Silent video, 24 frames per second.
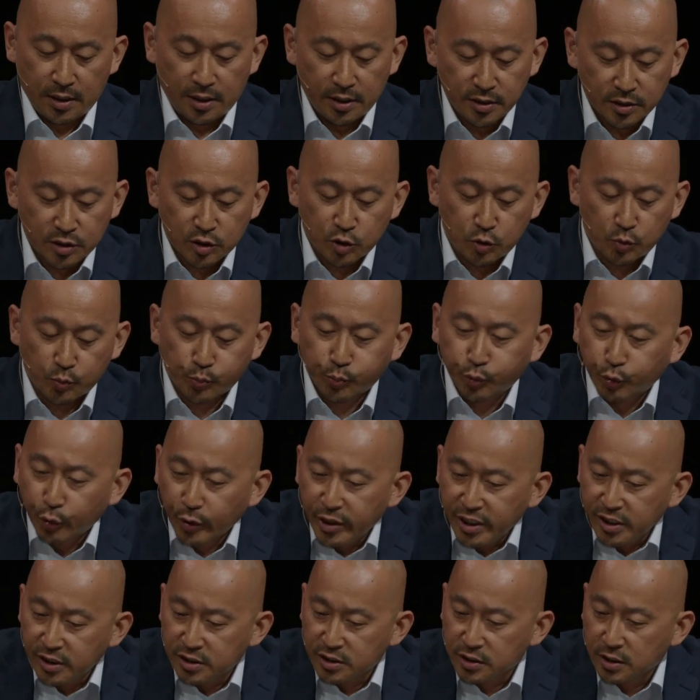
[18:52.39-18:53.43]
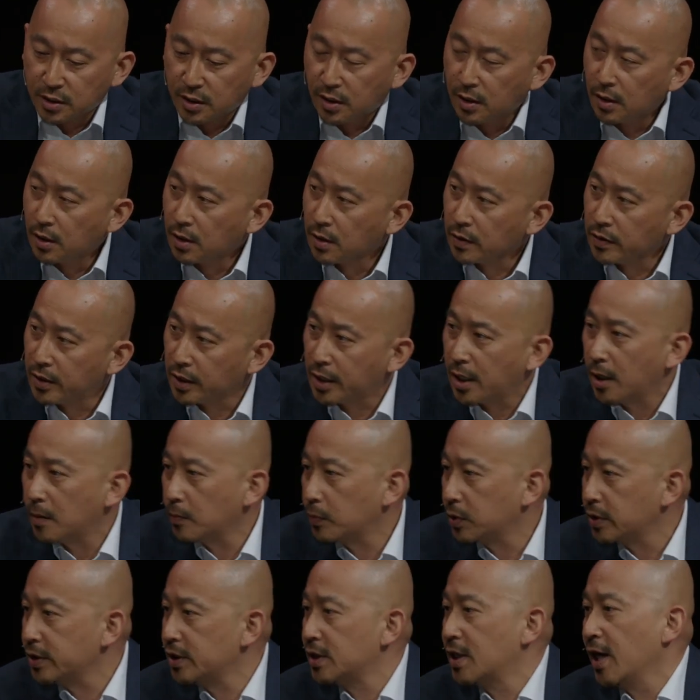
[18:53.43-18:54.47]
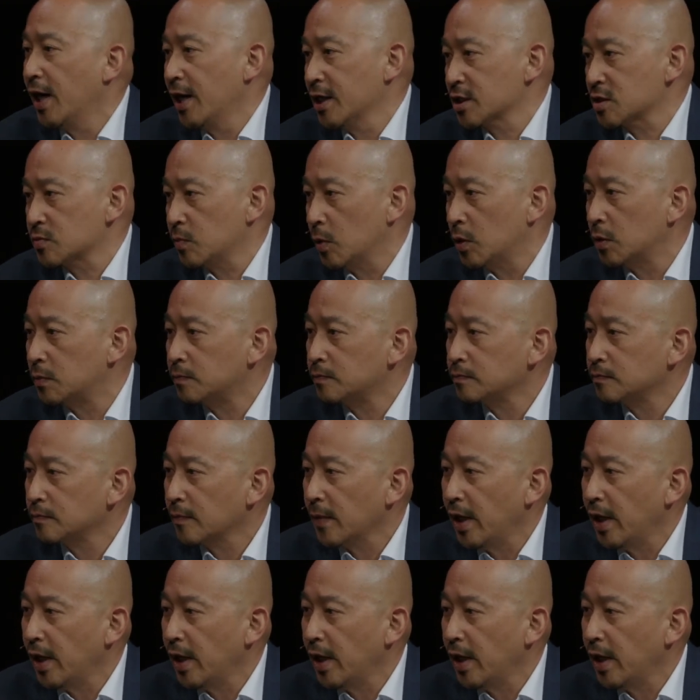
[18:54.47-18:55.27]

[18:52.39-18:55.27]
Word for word: is to preach the complete gospel.